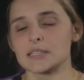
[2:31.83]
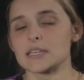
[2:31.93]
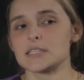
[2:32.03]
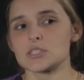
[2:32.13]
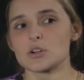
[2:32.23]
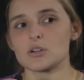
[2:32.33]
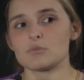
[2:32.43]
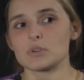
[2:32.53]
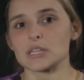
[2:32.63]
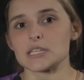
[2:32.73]
they start
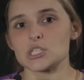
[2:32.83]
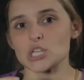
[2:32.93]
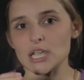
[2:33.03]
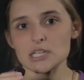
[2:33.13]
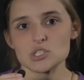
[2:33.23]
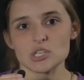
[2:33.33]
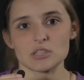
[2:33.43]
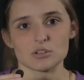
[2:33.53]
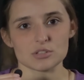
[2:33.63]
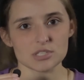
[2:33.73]
really
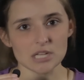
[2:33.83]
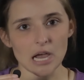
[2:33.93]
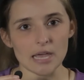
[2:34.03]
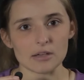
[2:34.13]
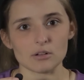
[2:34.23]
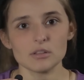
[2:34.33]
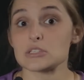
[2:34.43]
changing their style.